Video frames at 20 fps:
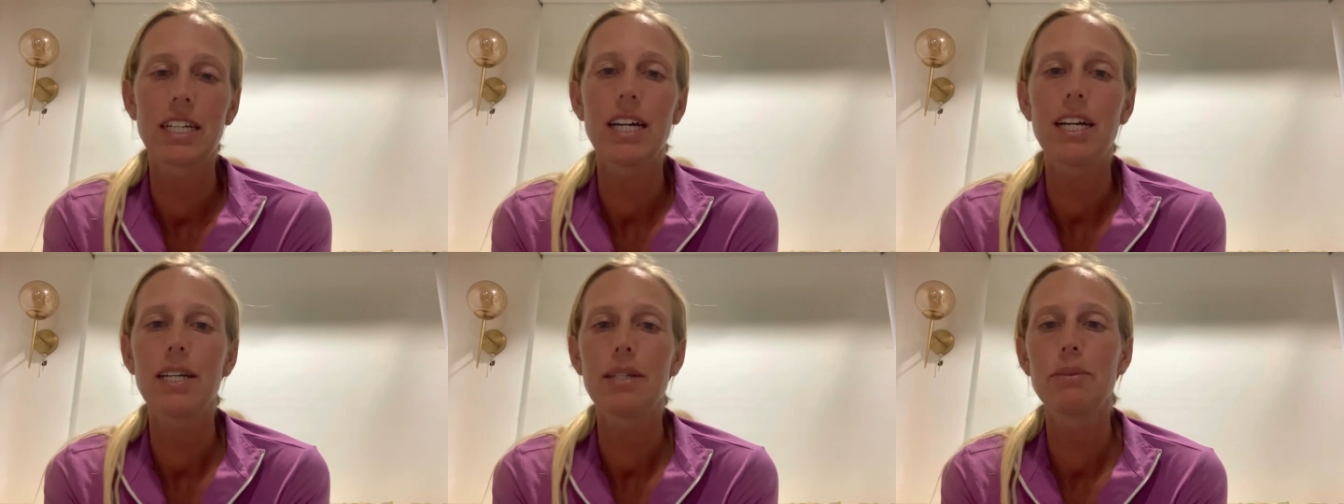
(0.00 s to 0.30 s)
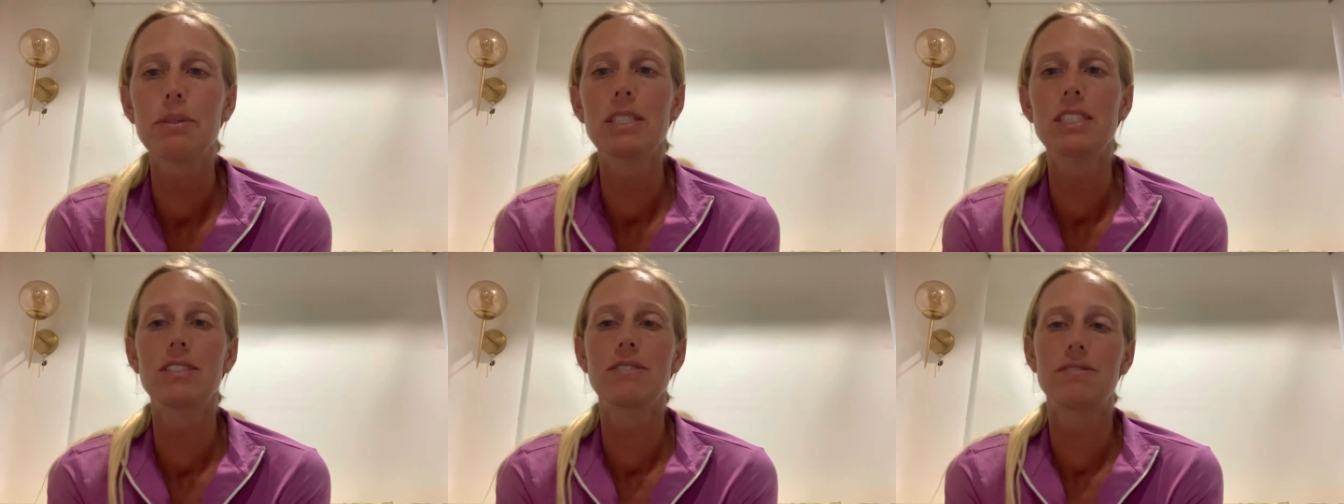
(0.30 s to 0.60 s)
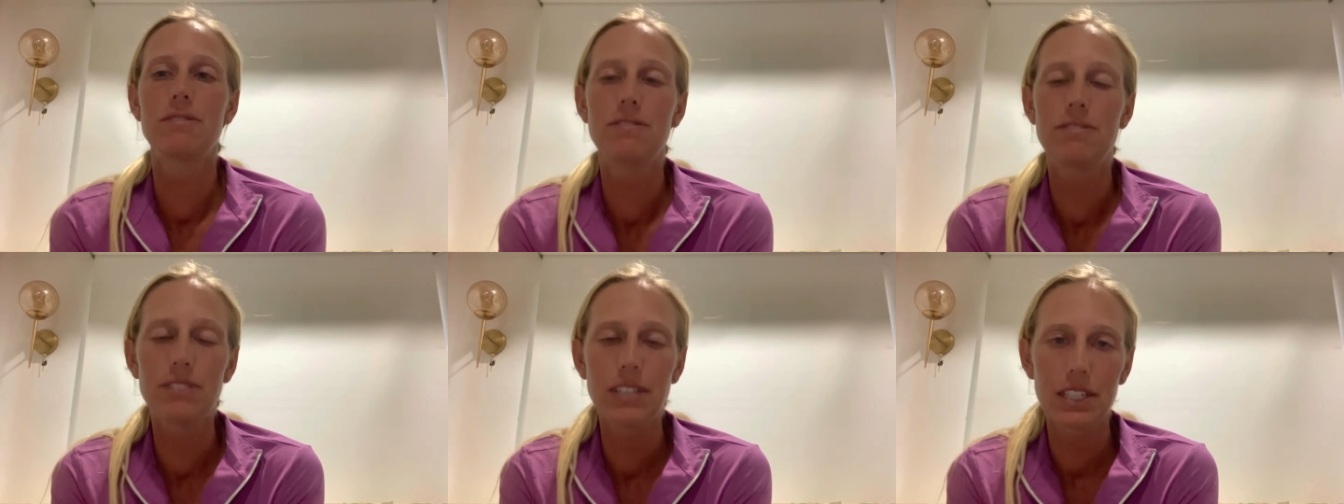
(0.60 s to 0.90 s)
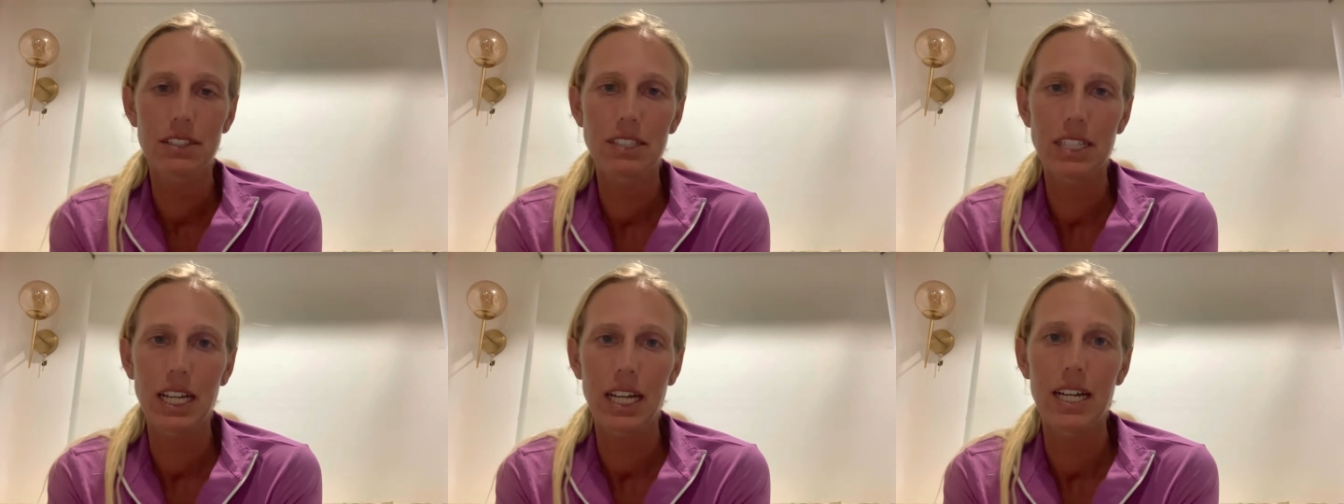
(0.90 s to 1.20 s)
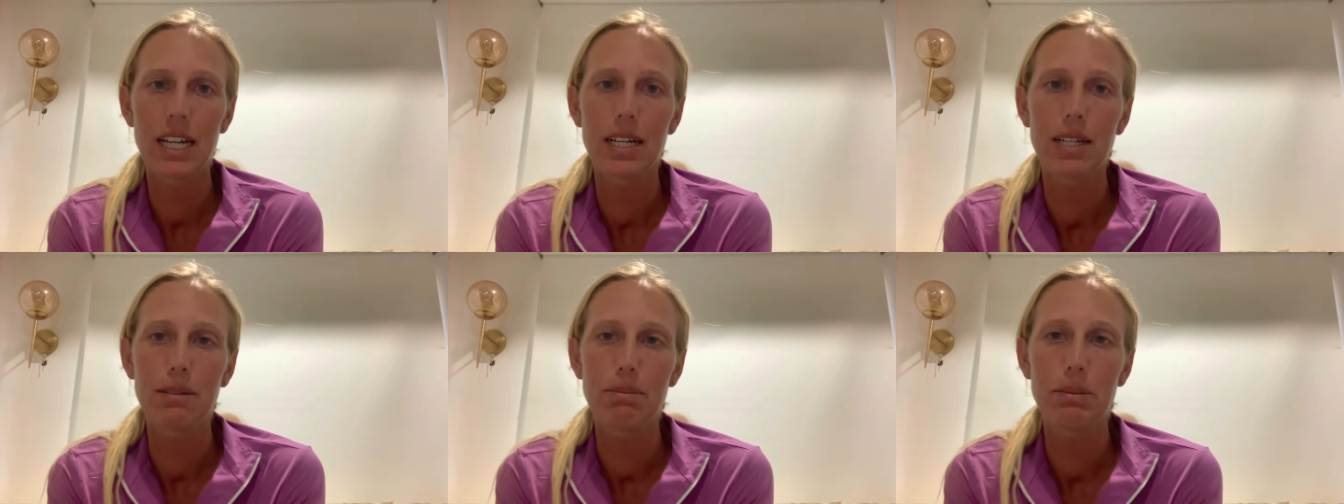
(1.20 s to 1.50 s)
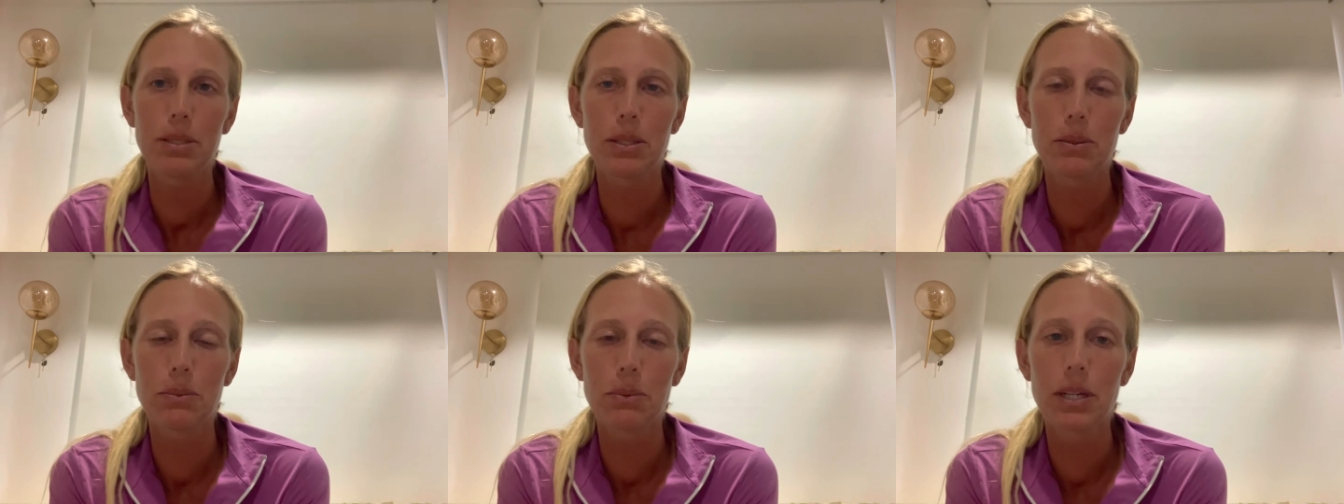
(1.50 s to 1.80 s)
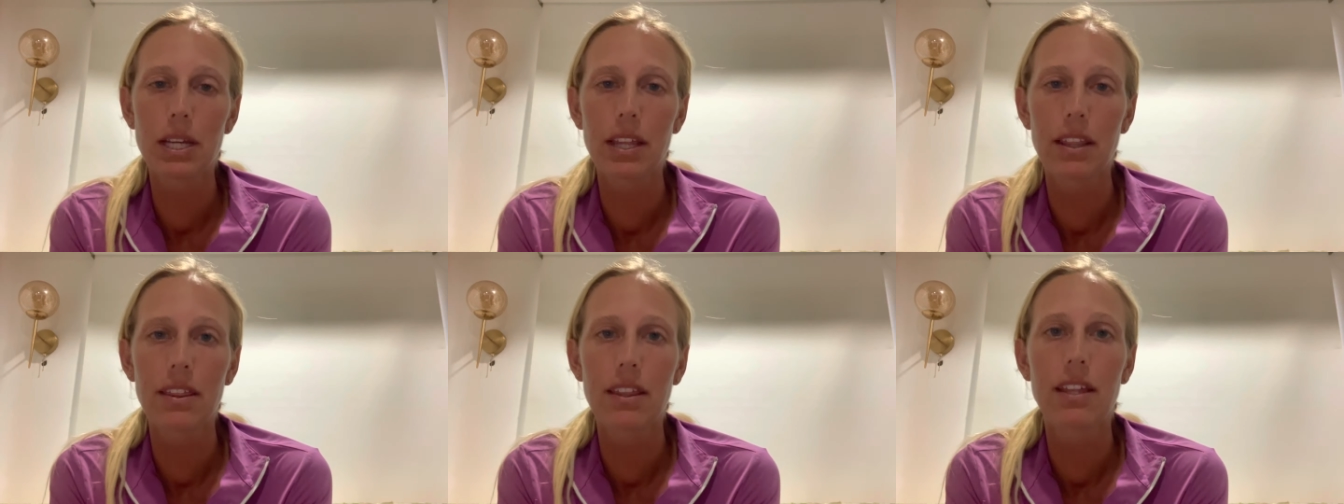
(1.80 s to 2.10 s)
I was very happy
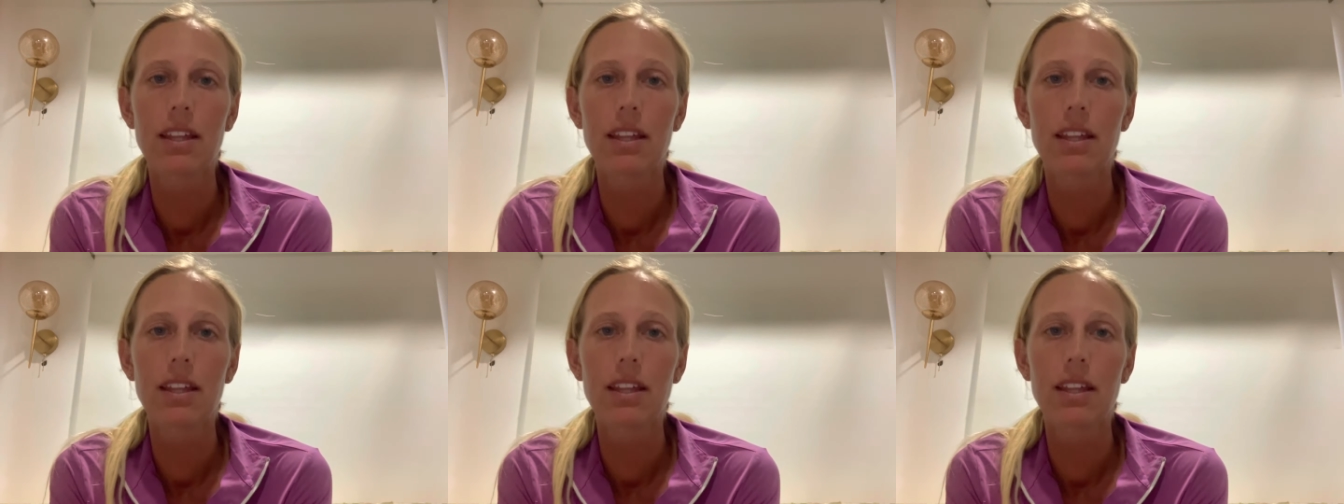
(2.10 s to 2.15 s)
with